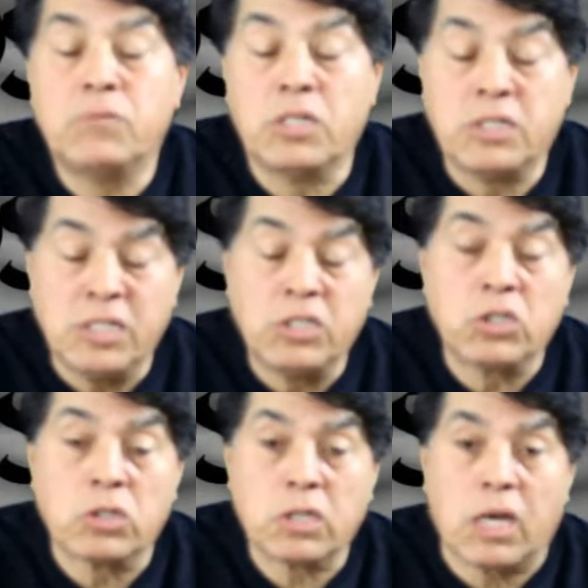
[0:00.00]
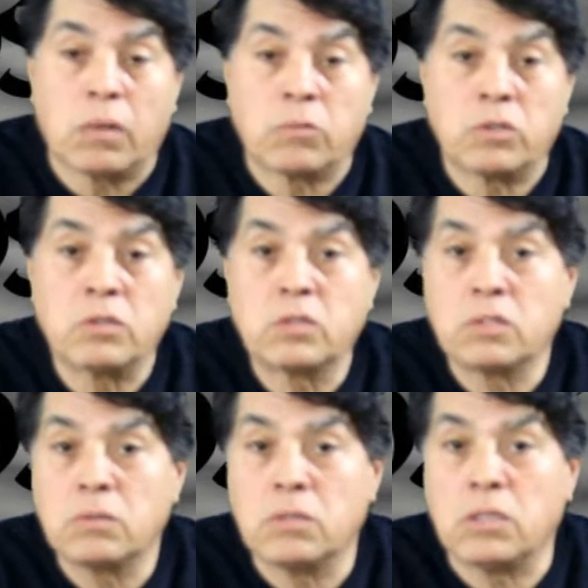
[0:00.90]
the digital
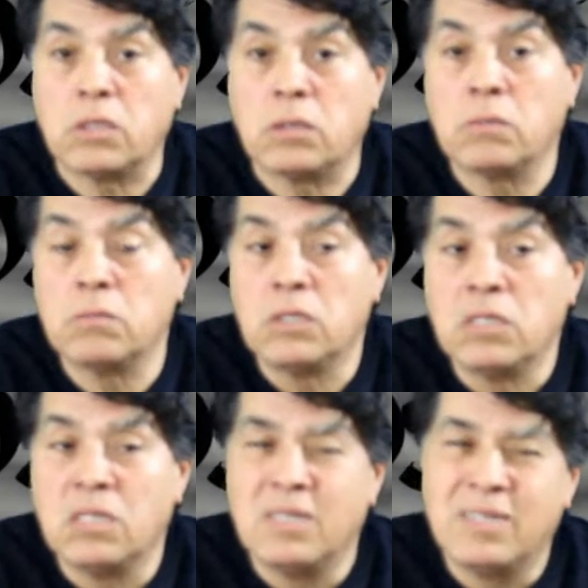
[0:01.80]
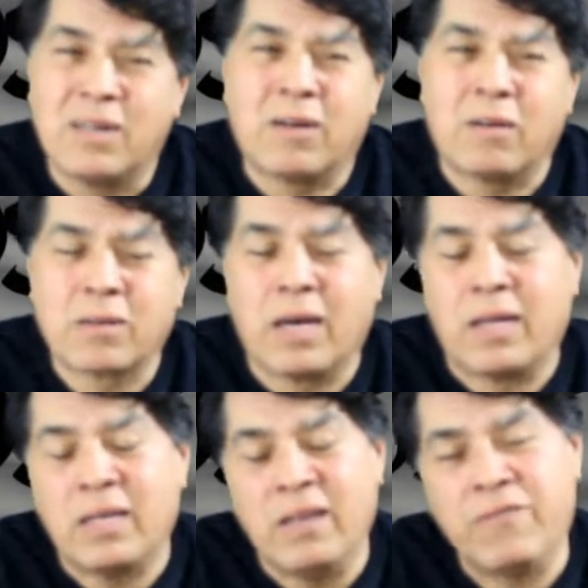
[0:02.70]
cameras, are
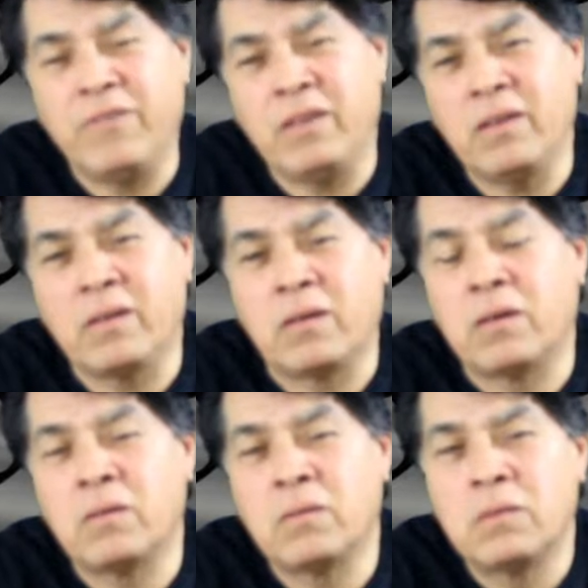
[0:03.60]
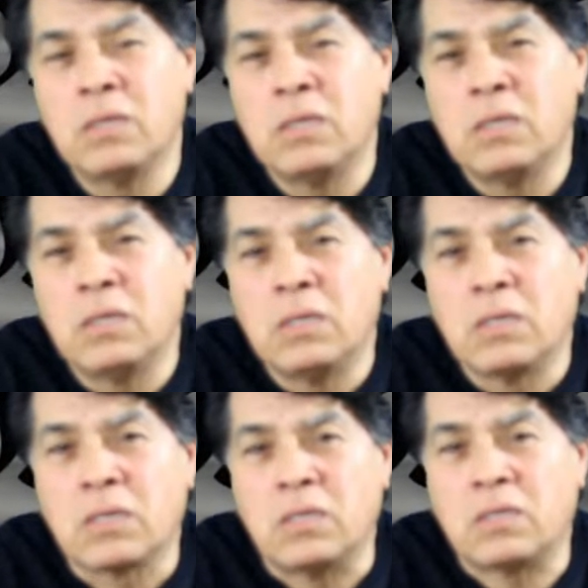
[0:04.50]
kind of iffy,
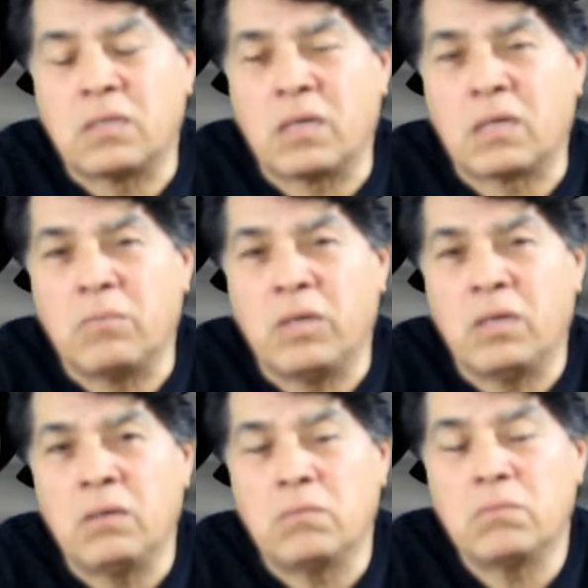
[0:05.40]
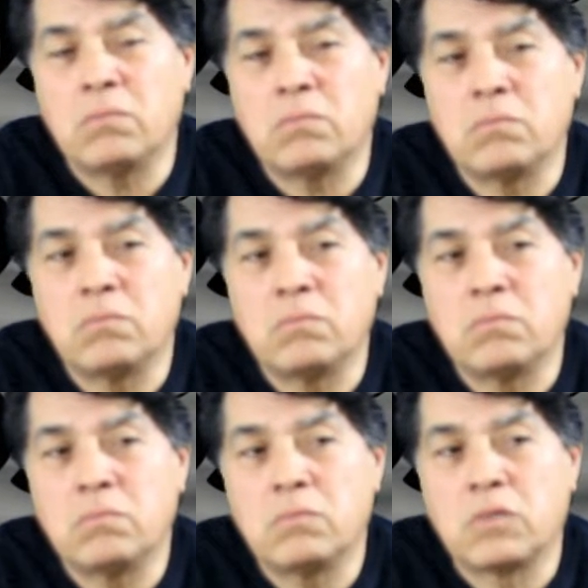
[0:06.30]
because they can be
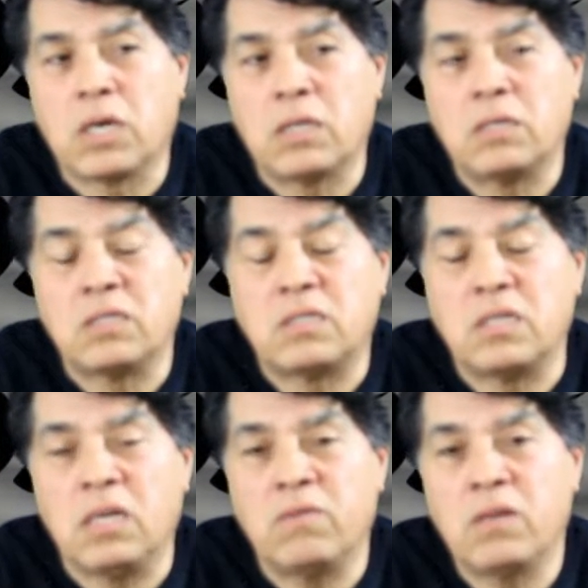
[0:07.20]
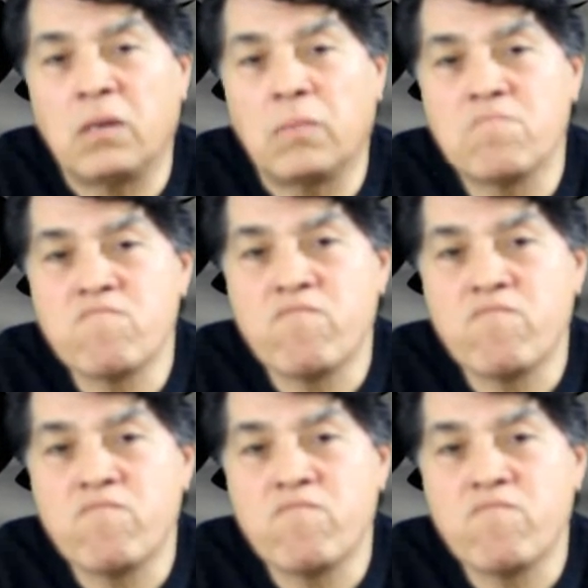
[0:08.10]
kind of deceiving.